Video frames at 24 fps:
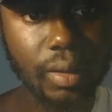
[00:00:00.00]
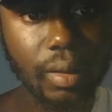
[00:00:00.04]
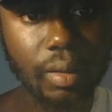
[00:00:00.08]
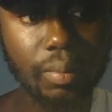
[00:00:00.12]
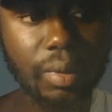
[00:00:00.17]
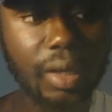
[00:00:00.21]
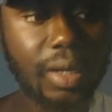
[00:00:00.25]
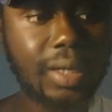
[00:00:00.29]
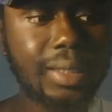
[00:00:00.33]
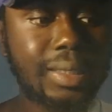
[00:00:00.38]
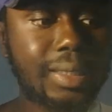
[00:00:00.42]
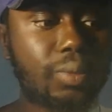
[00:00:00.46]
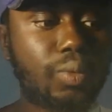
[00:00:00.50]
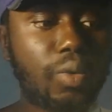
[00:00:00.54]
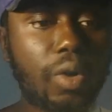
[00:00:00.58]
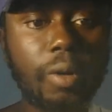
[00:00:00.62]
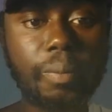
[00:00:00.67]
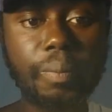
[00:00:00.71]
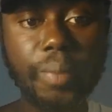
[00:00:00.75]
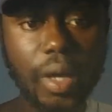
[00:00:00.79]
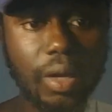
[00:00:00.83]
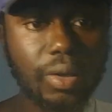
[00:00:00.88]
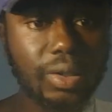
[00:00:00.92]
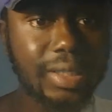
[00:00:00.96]
Because while
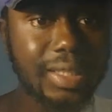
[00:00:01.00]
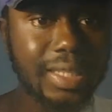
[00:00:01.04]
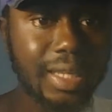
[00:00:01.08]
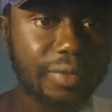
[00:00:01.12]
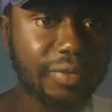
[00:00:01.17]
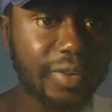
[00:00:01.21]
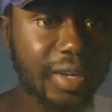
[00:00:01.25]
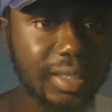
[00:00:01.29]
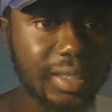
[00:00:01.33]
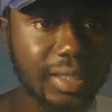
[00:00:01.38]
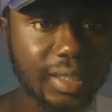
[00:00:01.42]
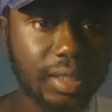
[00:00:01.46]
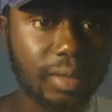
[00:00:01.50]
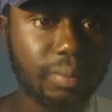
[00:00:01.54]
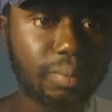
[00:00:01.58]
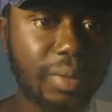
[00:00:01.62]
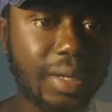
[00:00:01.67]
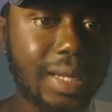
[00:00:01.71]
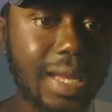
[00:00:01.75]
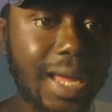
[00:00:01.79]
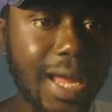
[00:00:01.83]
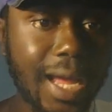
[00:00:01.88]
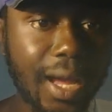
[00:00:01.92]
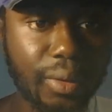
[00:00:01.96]
Bell's defenses are
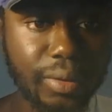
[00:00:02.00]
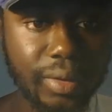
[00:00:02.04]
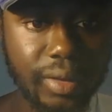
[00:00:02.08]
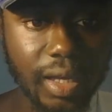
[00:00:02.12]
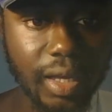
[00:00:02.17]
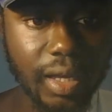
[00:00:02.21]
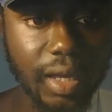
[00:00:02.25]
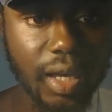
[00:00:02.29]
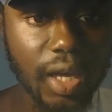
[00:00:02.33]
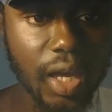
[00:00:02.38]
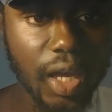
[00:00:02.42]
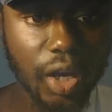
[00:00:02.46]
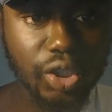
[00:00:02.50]
being out there,